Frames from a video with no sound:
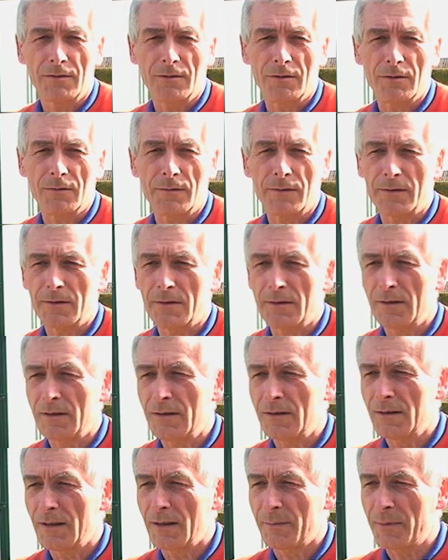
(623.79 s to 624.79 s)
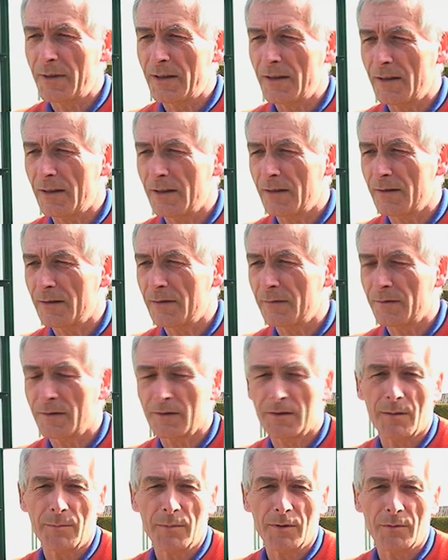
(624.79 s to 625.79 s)
over a period of
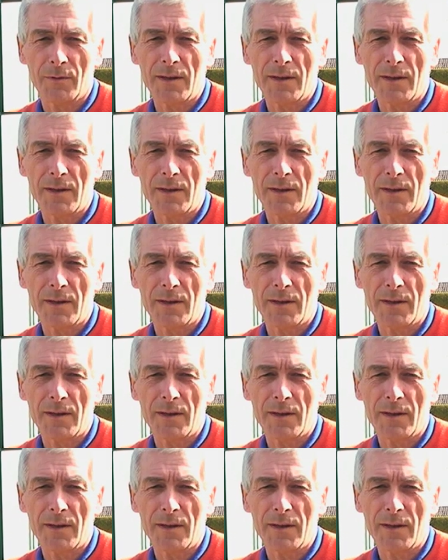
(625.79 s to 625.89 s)
a couple of